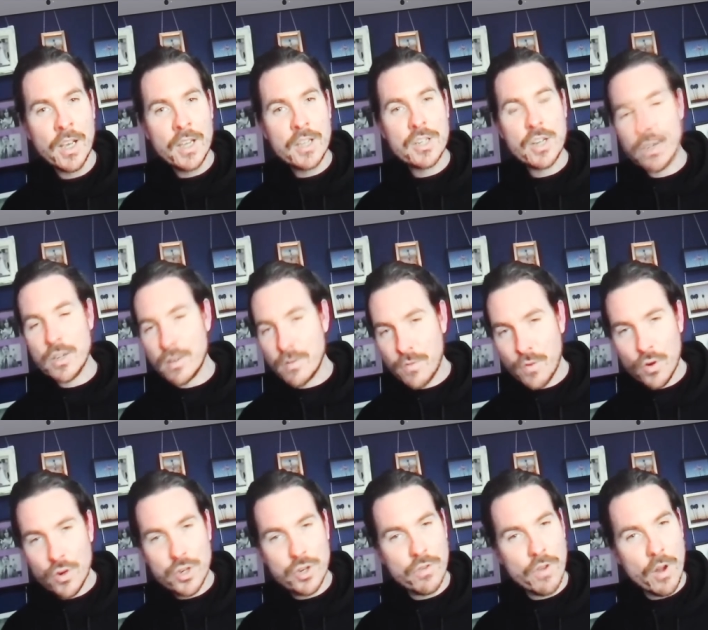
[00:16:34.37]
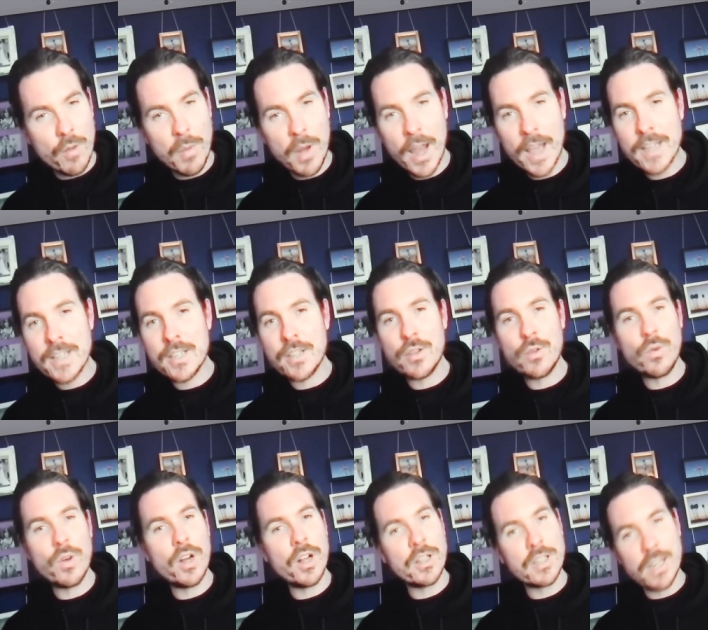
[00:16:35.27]
start to forge your own place in the
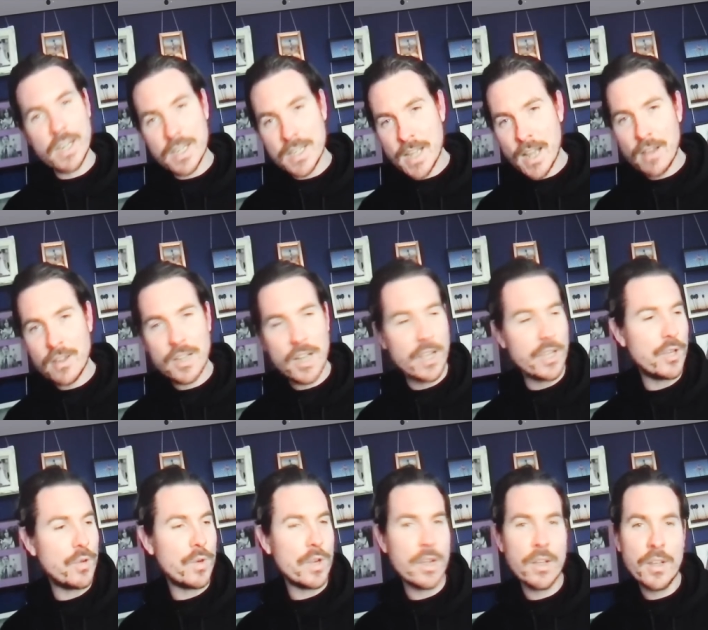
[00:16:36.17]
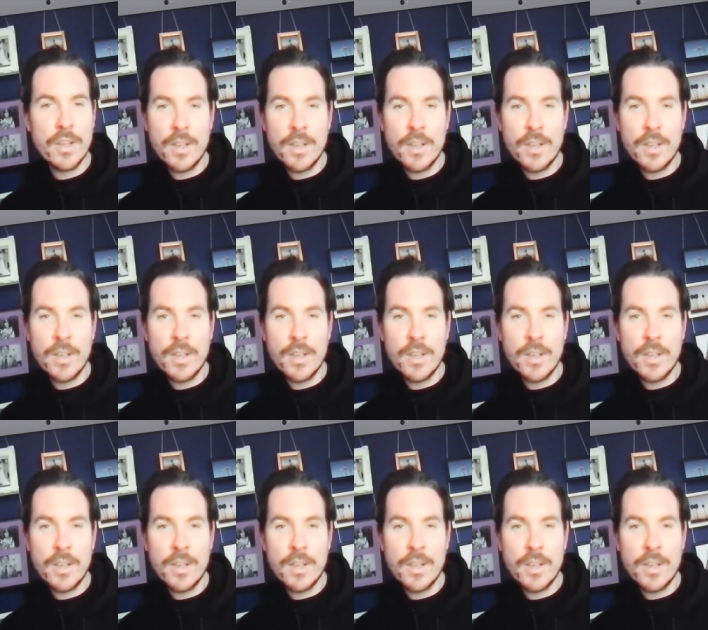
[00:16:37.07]
world. And it sounds like you were